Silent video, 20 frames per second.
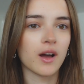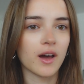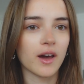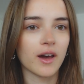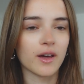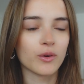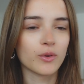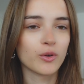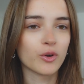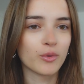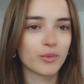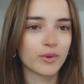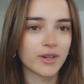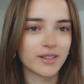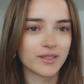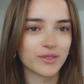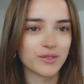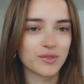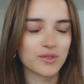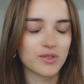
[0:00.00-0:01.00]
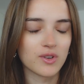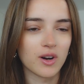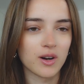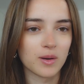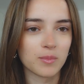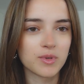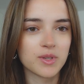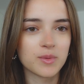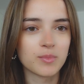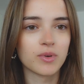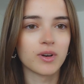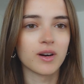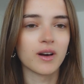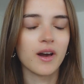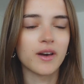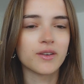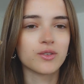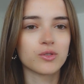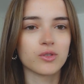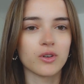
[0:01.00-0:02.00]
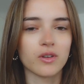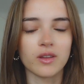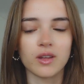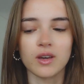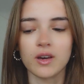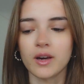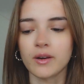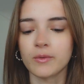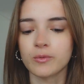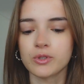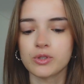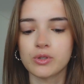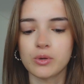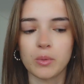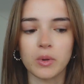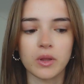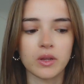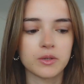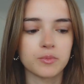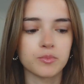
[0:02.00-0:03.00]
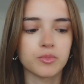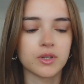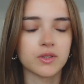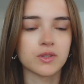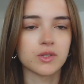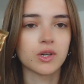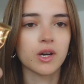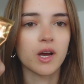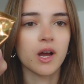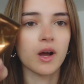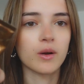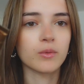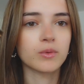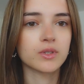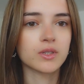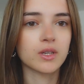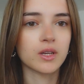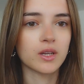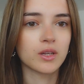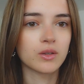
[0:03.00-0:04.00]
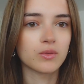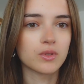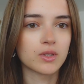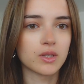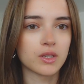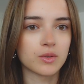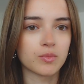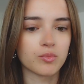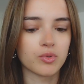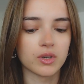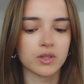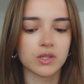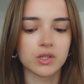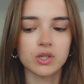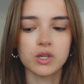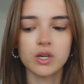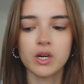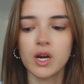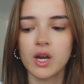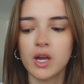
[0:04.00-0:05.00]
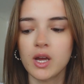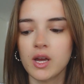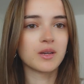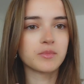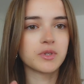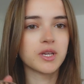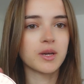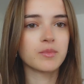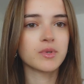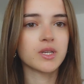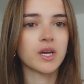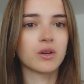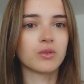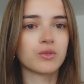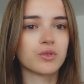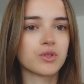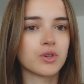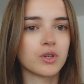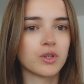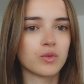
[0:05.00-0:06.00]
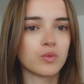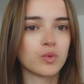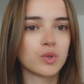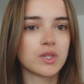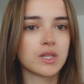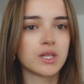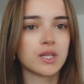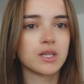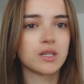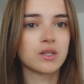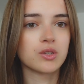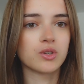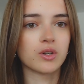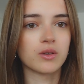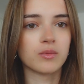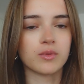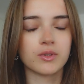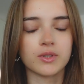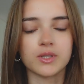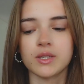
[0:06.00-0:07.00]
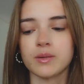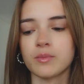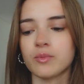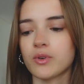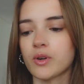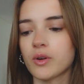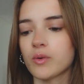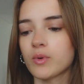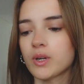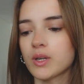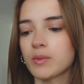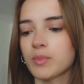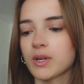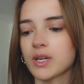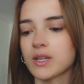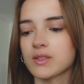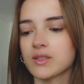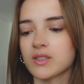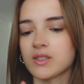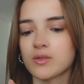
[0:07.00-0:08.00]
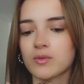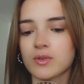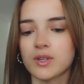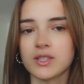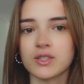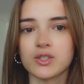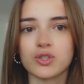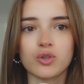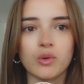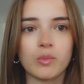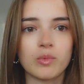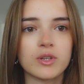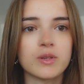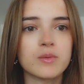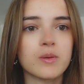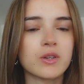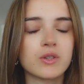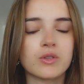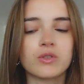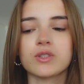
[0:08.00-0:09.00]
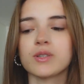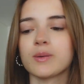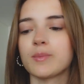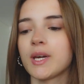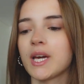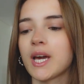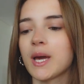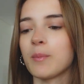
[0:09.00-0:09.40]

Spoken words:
I don't know where it stopped, but I saw that I was showing this bronzer. I was gonna use this bronzer. Sometimes I also use this tillbury one because this one is super special to me.